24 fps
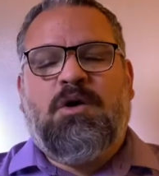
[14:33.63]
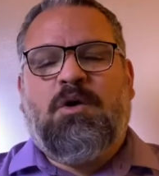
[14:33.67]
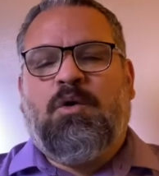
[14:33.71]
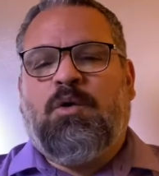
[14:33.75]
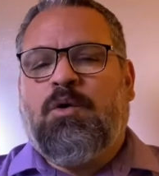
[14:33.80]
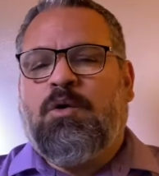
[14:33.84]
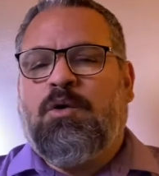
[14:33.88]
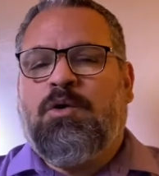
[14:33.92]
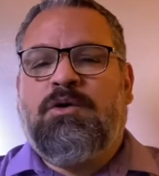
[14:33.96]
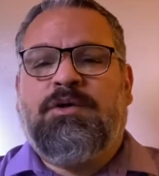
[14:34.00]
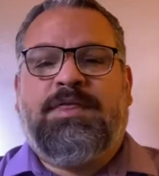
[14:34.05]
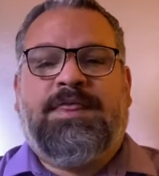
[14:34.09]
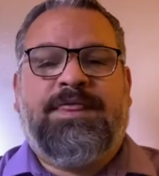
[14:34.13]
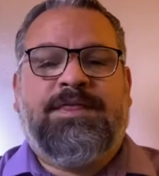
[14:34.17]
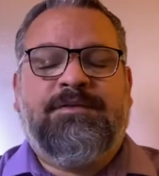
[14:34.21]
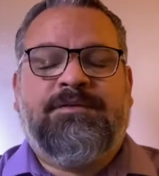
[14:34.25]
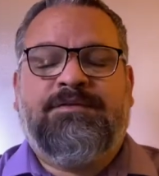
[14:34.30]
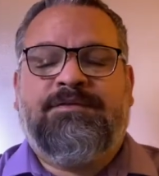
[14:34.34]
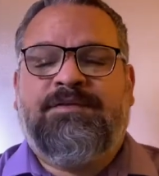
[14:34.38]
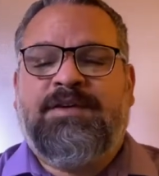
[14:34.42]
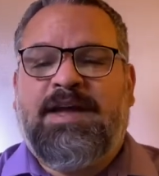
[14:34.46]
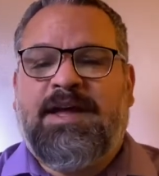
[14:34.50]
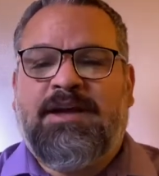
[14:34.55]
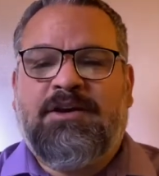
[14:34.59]
or the
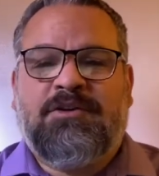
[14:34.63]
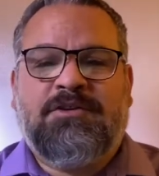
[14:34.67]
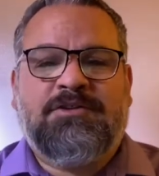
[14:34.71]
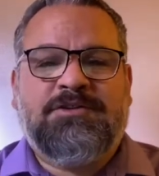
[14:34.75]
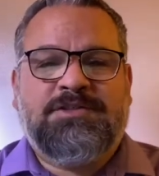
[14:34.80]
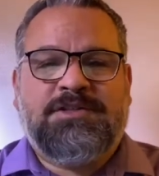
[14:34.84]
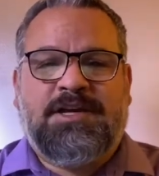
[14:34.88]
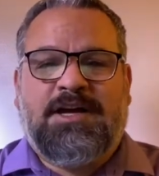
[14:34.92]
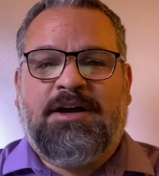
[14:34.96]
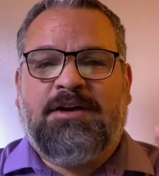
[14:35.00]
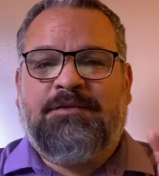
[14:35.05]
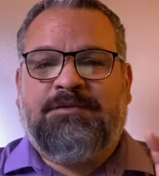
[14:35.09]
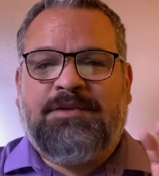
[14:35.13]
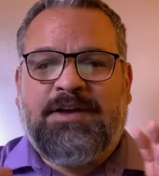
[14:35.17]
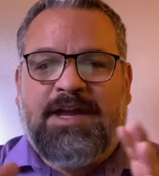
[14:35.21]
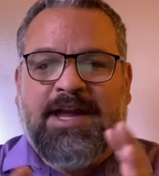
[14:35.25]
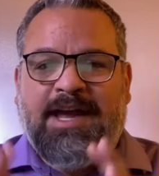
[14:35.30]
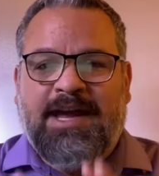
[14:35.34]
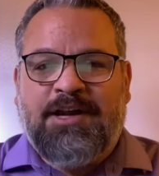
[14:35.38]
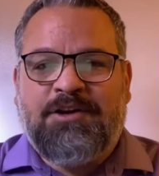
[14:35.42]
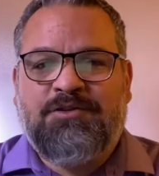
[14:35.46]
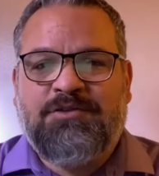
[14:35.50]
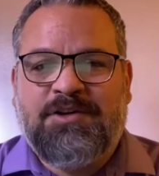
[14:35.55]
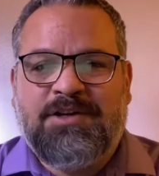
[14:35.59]
veils of
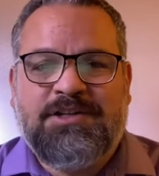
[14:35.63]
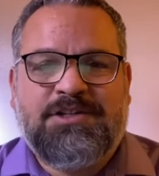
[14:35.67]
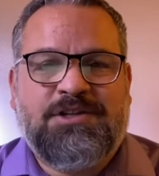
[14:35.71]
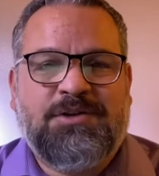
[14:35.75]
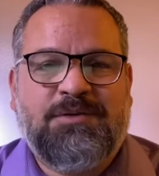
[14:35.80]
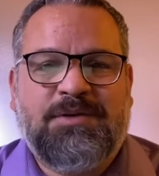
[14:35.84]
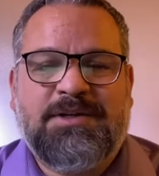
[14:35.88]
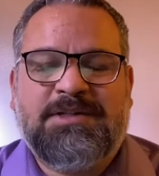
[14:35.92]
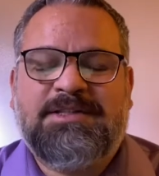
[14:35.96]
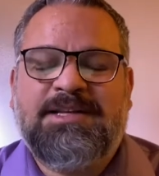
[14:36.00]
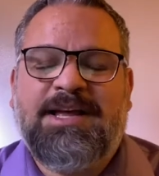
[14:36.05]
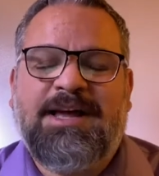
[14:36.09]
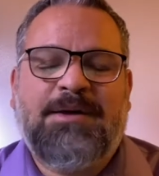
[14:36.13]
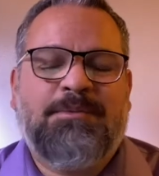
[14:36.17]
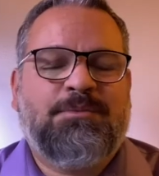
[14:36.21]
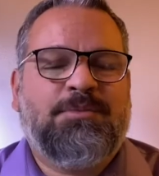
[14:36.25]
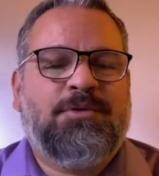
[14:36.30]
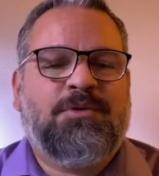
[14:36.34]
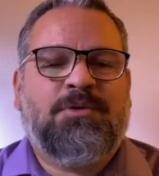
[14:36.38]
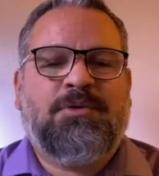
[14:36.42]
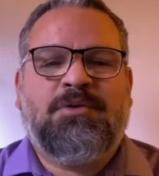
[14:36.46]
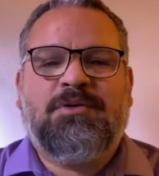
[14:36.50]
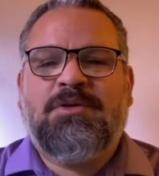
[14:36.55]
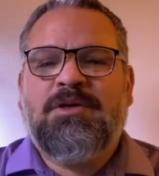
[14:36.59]
the entrance to a
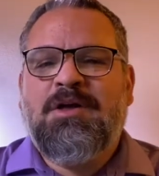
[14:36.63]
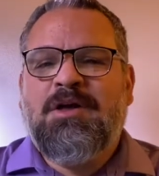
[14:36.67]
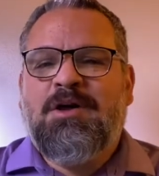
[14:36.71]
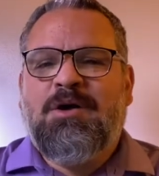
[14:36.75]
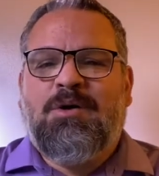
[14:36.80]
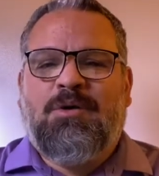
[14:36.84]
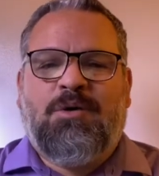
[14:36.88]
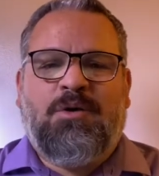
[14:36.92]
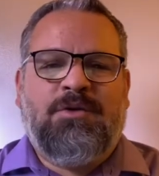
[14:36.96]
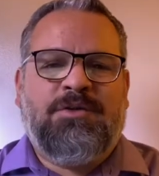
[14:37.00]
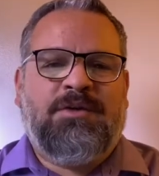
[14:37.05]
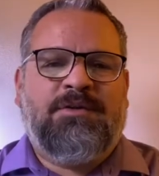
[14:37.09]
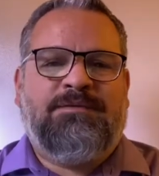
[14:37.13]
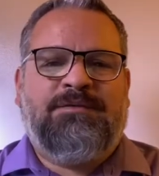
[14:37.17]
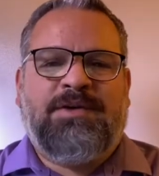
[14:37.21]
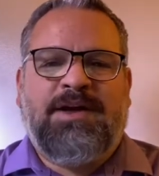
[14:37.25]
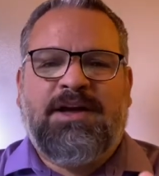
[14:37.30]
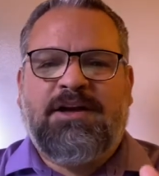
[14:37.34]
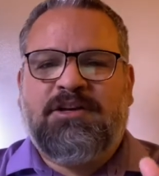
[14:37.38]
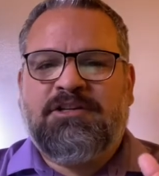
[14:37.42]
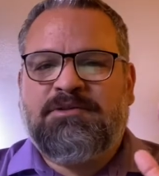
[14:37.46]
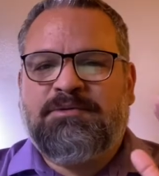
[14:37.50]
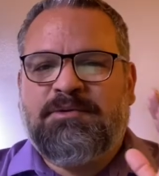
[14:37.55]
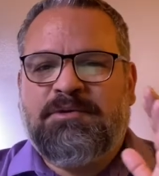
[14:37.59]
temple or the
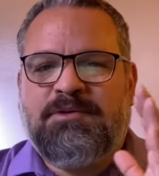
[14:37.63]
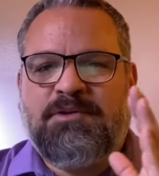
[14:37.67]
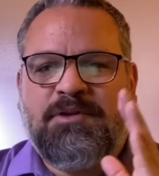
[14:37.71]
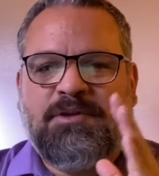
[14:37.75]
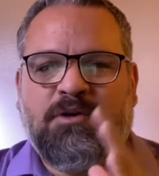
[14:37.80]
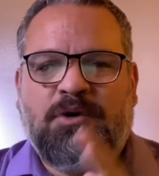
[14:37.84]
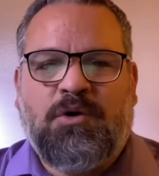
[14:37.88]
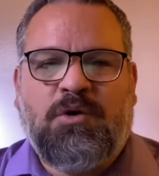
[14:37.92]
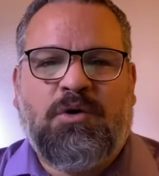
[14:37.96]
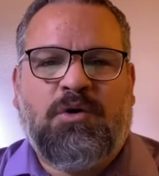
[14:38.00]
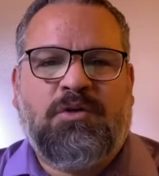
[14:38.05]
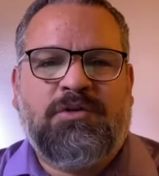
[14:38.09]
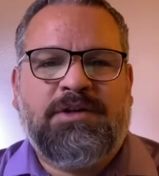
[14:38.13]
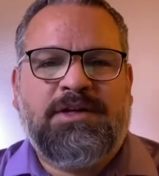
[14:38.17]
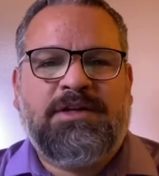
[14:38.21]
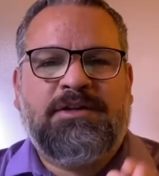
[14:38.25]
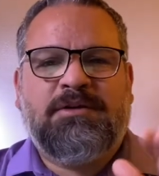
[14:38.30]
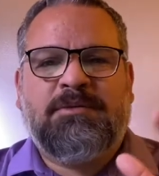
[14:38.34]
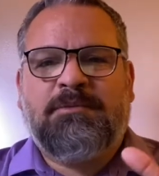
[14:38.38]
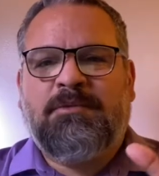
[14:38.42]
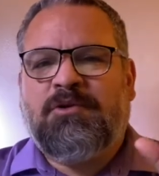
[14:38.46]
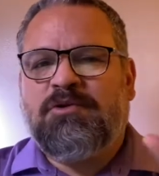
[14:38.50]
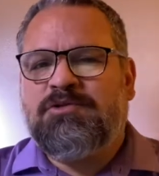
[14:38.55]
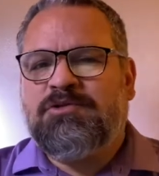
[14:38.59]
veils between the holy
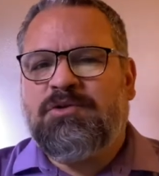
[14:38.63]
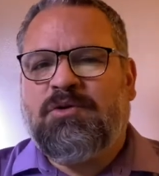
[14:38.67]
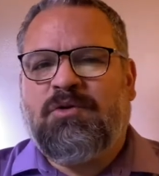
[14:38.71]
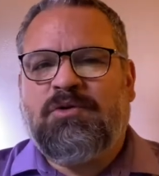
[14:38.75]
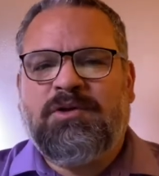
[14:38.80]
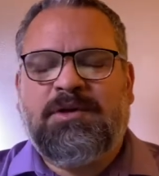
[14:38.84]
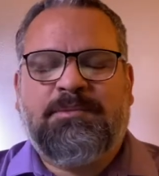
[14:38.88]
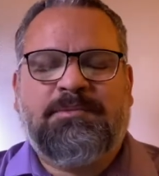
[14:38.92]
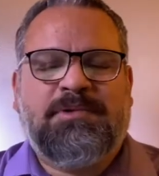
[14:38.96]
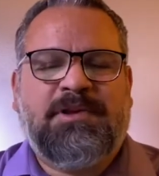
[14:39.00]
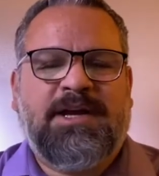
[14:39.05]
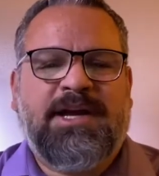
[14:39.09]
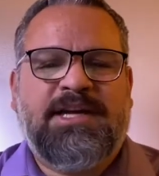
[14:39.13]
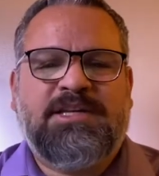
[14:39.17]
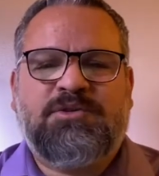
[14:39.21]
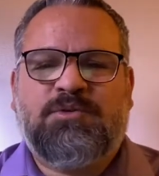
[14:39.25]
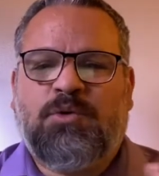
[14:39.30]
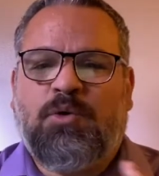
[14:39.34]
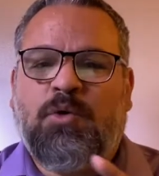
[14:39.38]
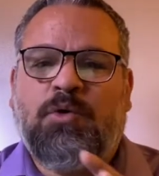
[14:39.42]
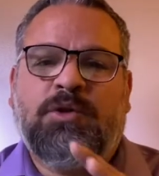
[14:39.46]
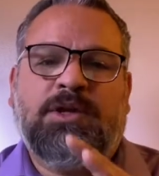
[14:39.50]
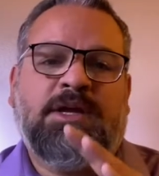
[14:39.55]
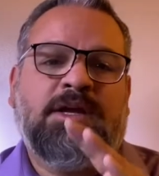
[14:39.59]
and the most holy place
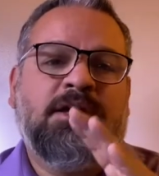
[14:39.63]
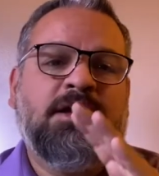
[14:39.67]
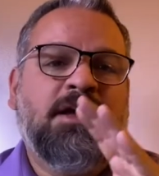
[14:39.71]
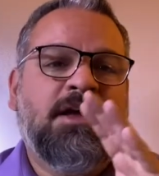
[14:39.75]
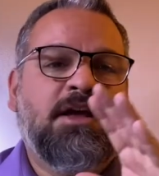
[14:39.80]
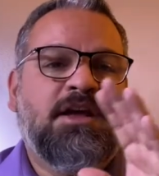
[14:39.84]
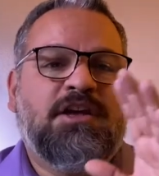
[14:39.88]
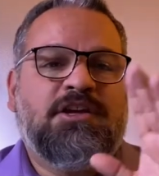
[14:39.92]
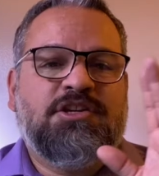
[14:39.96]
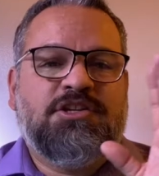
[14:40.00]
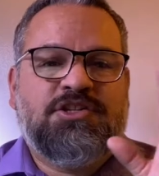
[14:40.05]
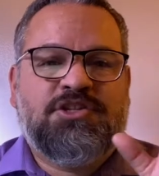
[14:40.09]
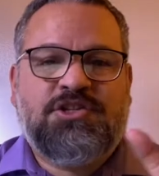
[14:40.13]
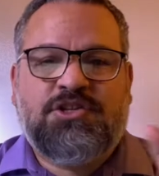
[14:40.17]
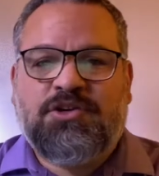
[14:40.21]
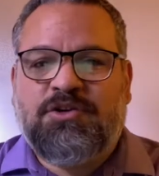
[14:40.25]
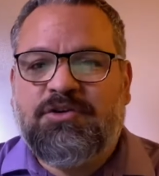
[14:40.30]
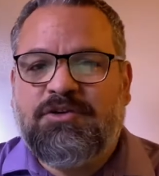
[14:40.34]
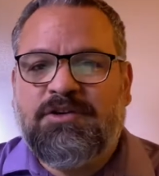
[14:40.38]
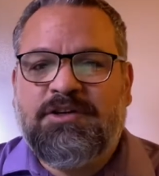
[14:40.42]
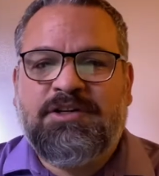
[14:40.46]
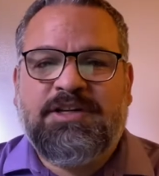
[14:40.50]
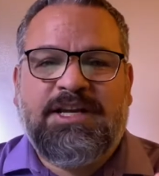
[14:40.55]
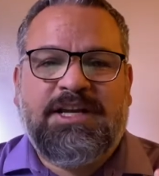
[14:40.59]
where only
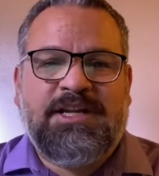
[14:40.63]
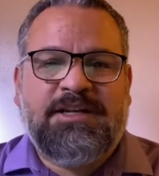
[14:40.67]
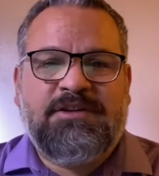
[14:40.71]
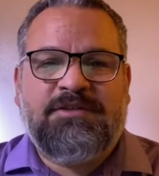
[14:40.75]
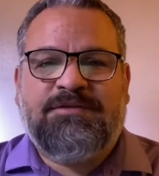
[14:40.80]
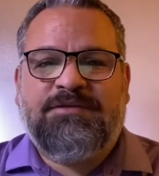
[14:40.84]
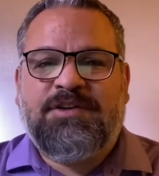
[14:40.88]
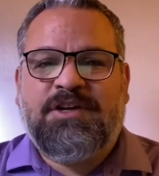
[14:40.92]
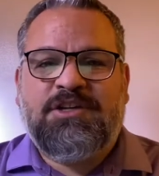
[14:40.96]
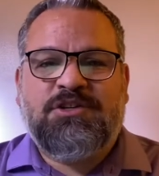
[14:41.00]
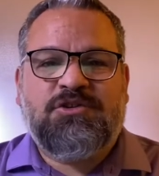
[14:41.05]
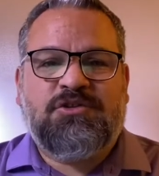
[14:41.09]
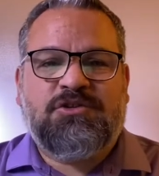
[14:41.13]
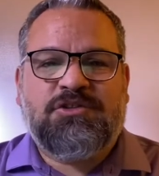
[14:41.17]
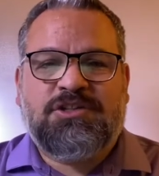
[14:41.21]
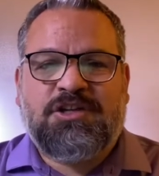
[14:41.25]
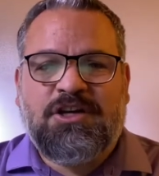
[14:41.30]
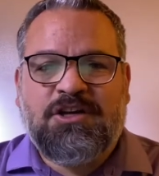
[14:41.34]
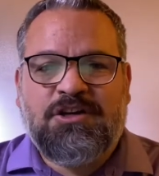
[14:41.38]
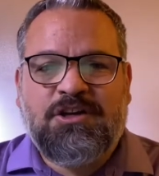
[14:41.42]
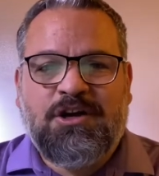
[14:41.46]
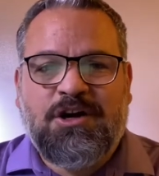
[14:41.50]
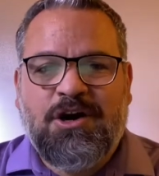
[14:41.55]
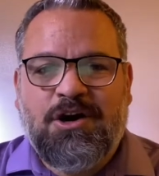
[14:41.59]
certain individuals
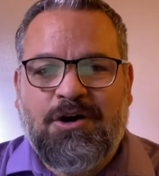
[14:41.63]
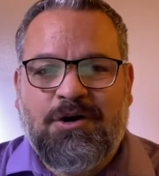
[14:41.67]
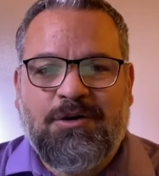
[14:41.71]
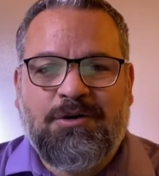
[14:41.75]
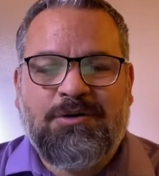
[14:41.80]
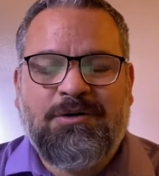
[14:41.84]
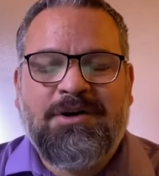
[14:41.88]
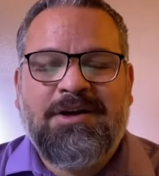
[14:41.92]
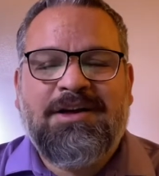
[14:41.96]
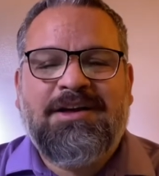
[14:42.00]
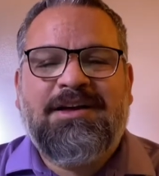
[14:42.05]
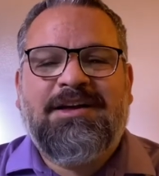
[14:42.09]
could go.